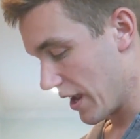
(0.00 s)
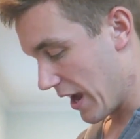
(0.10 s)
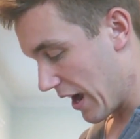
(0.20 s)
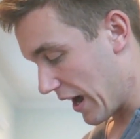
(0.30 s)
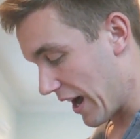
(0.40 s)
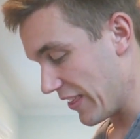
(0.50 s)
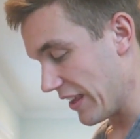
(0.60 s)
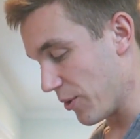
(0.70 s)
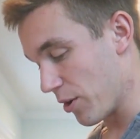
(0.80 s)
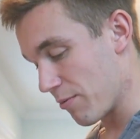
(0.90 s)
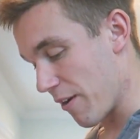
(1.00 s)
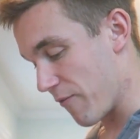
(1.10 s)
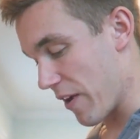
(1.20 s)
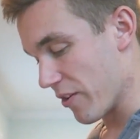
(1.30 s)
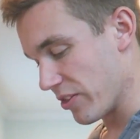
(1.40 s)
Never. I think one of my
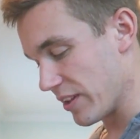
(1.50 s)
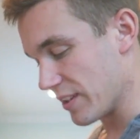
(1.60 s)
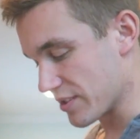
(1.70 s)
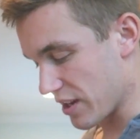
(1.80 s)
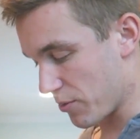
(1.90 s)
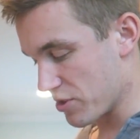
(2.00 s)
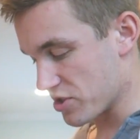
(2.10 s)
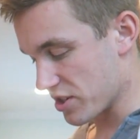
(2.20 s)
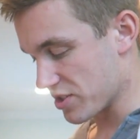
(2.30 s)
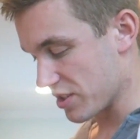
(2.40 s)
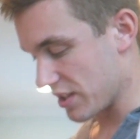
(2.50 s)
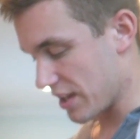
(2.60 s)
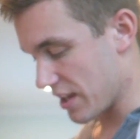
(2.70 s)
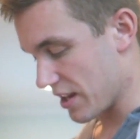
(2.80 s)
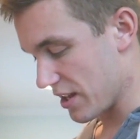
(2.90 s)
favorite things is how we just
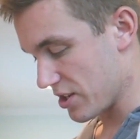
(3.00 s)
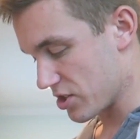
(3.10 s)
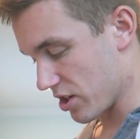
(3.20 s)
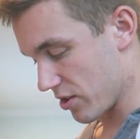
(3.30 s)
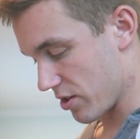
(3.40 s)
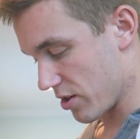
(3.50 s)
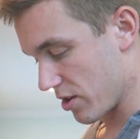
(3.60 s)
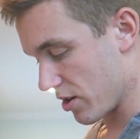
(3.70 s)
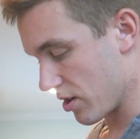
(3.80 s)
get each other.